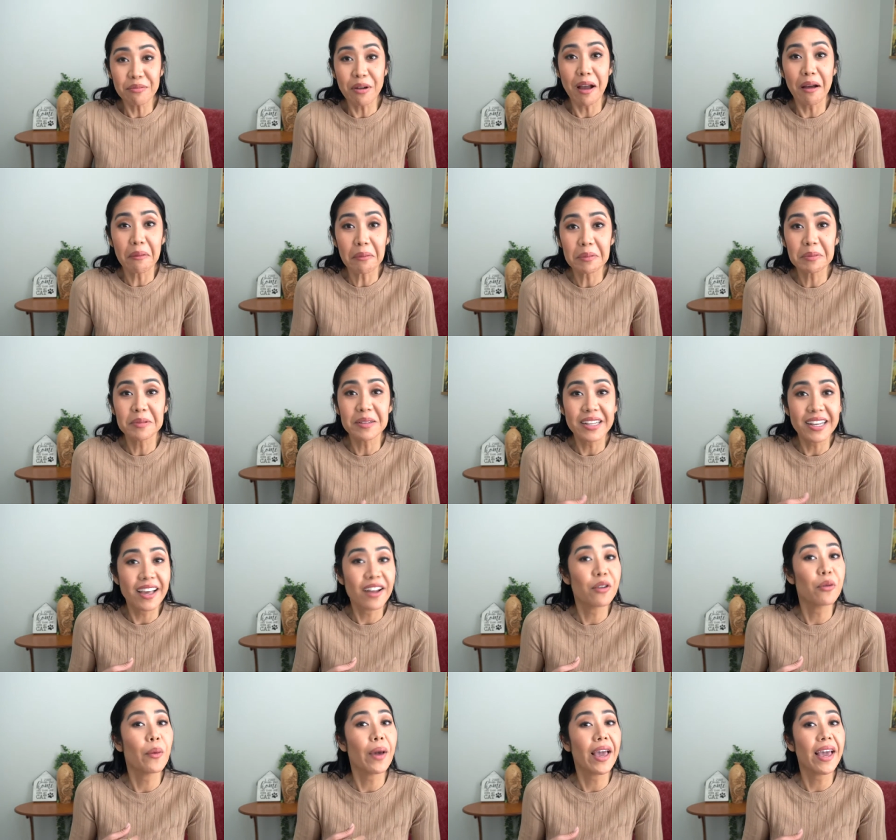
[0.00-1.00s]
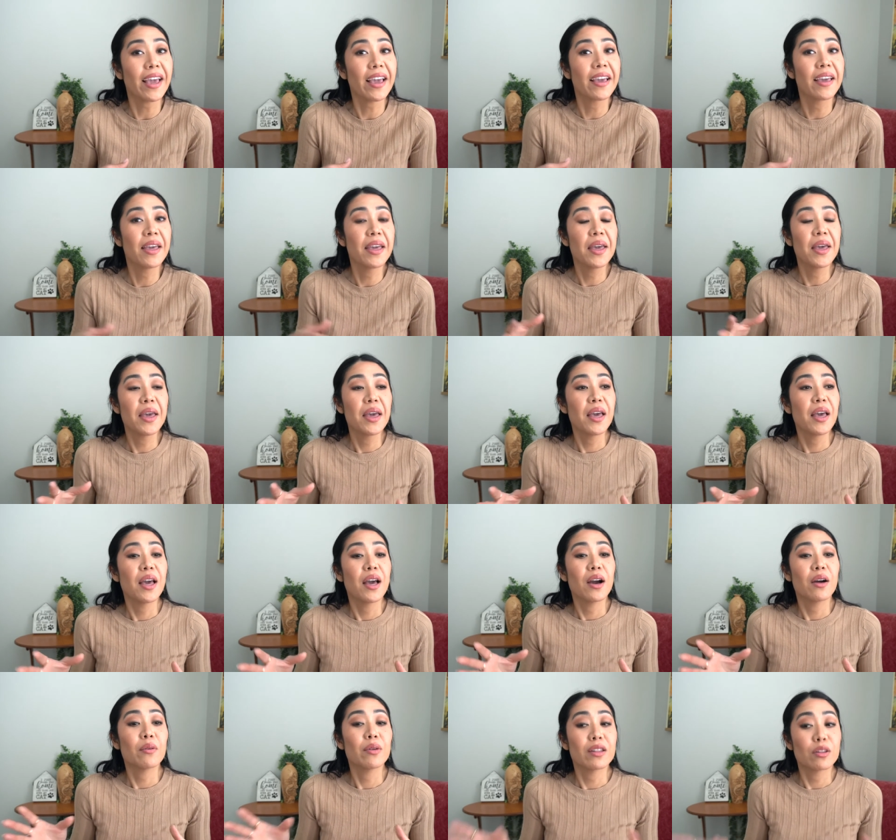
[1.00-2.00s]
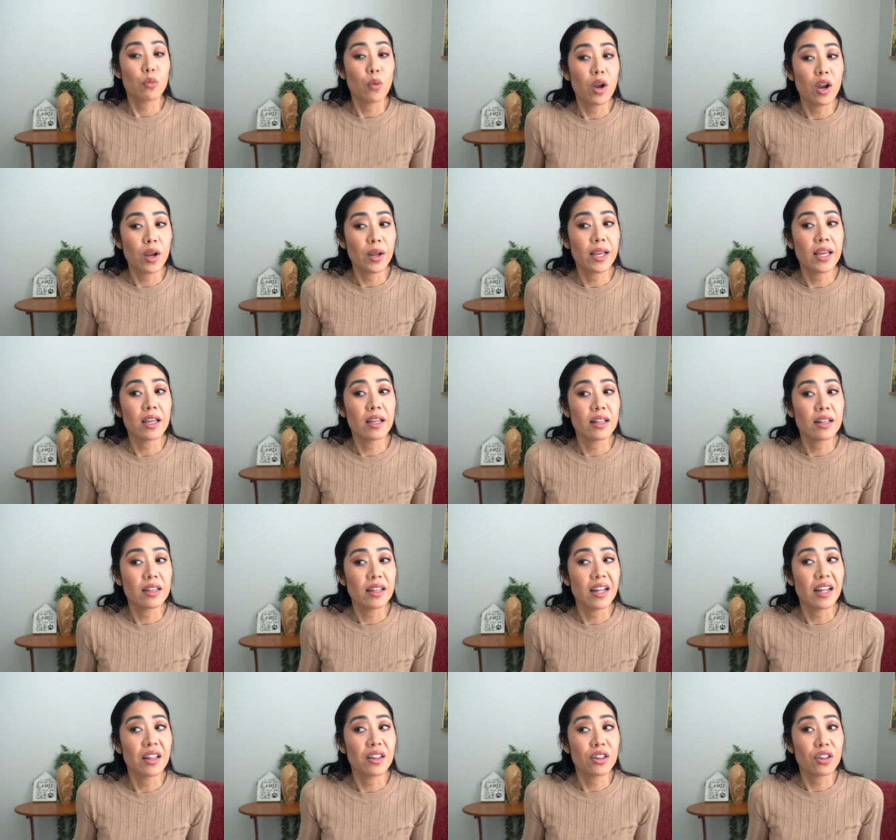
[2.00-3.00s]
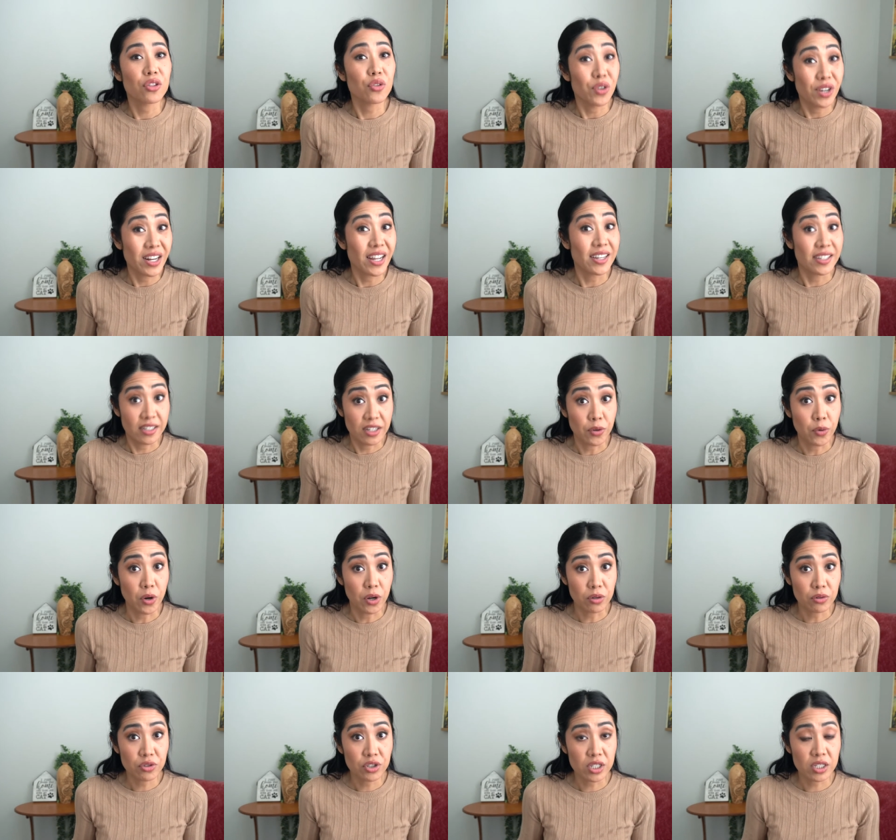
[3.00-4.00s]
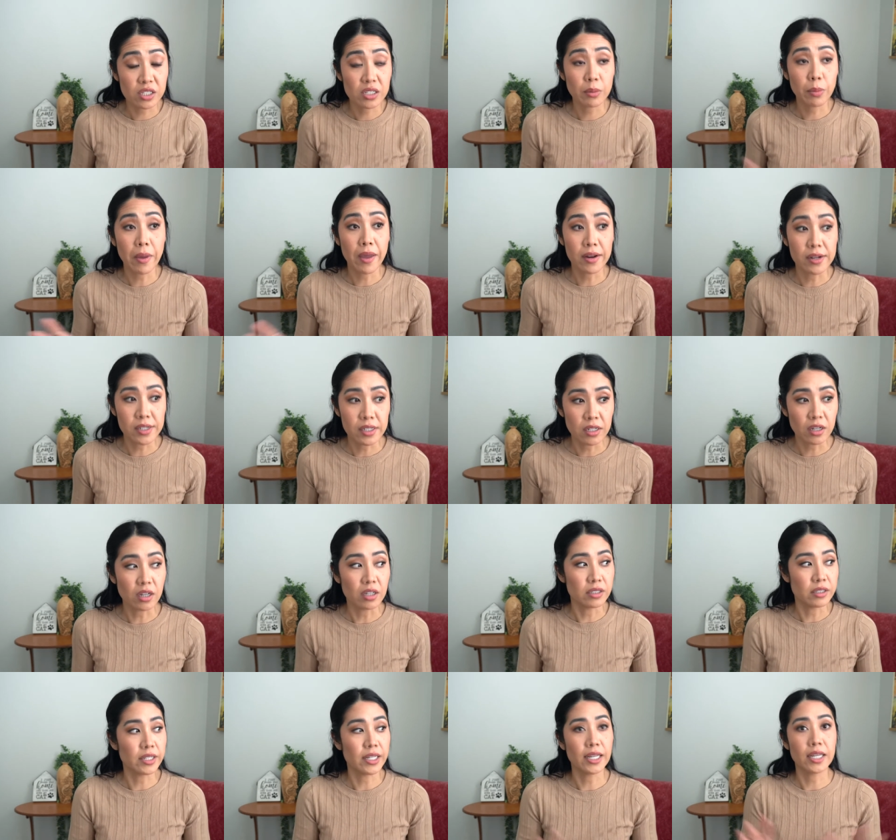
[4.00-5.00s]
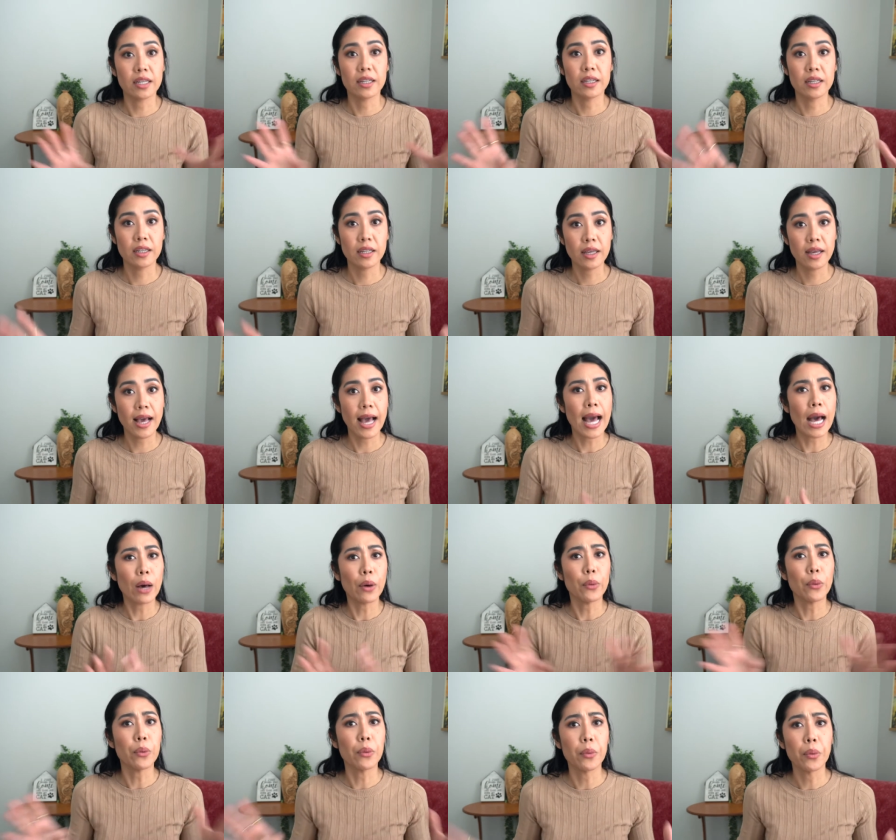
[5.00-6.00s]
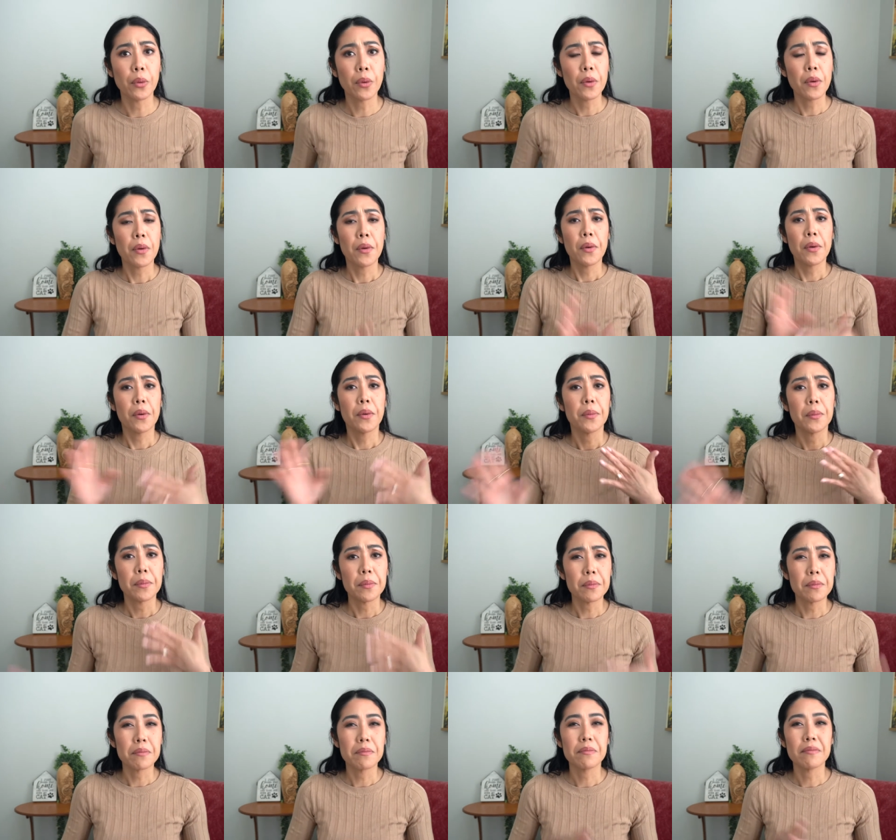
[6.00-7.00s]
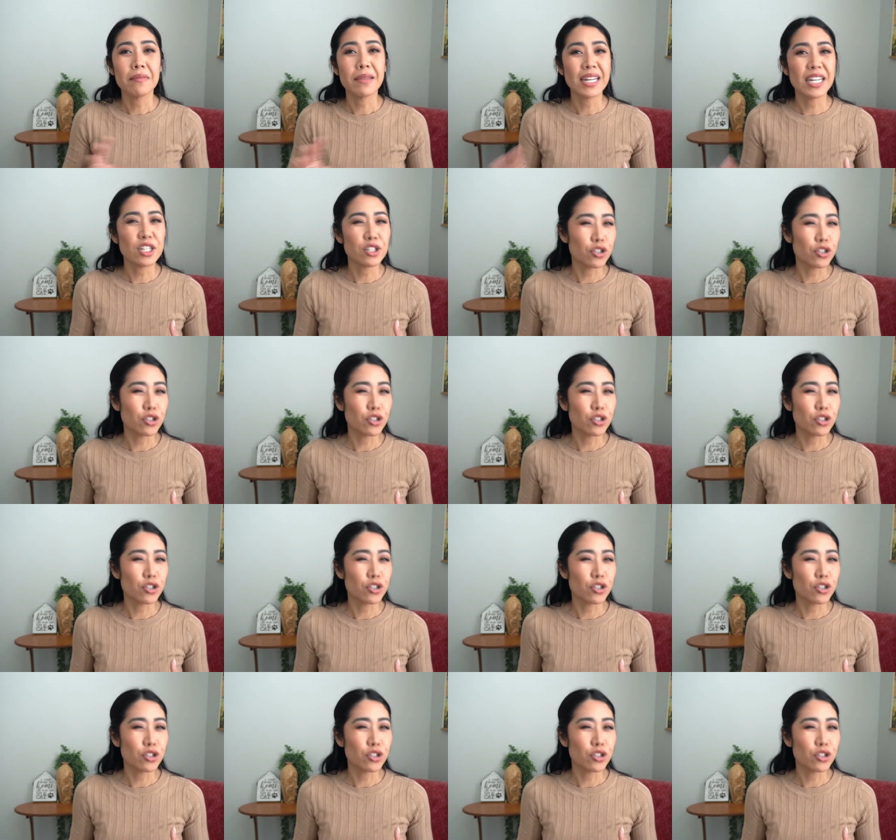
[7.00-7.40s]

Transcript: probably get away with wearing it like three days in a row, just depending on like how many